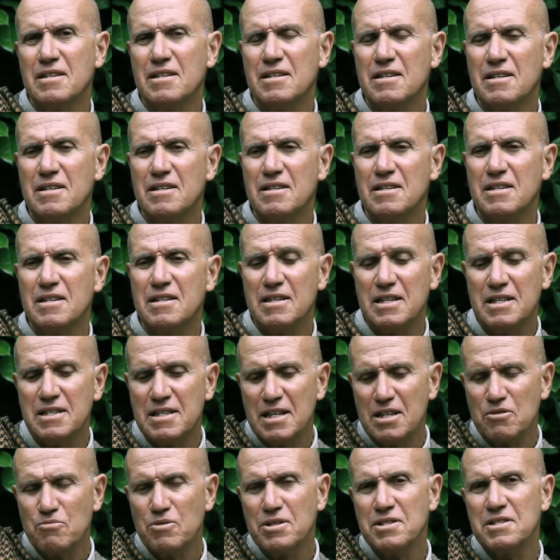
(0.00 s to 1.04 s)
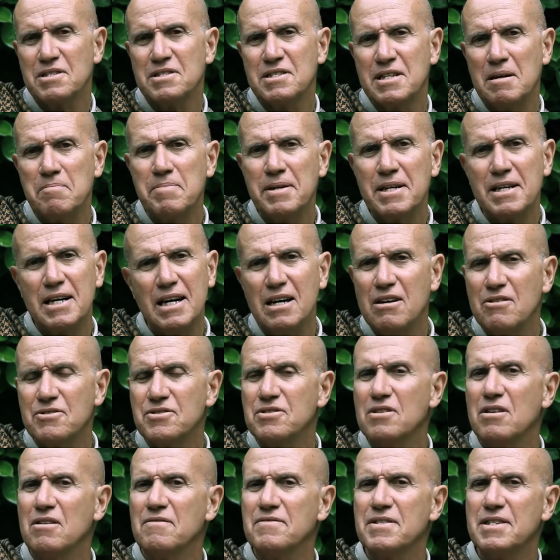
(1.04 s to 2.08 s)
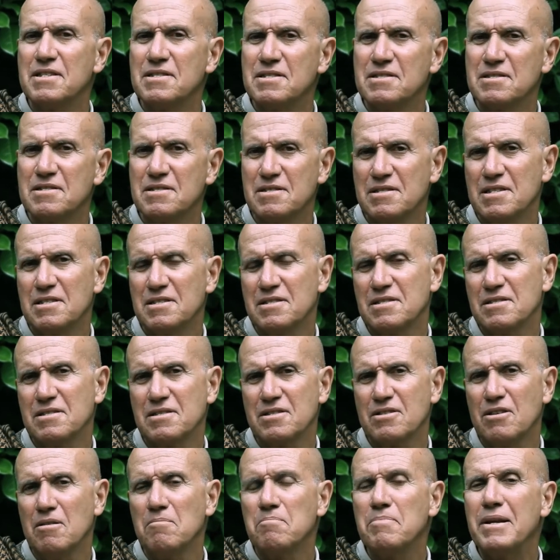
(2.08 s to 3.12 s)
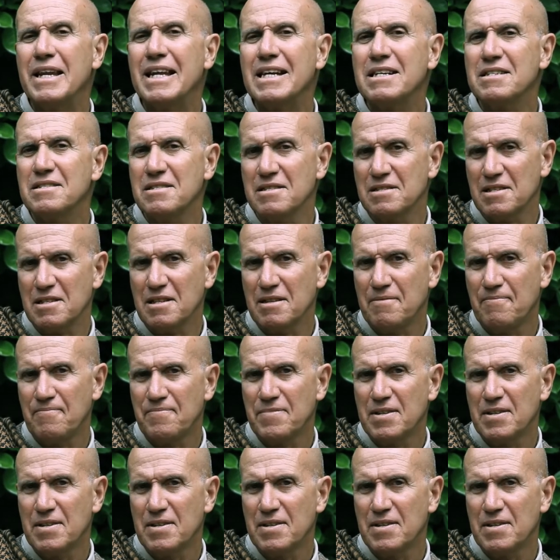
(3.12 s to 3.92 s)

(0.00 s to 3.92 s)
uh, in other words, stepping out of this, this complexity.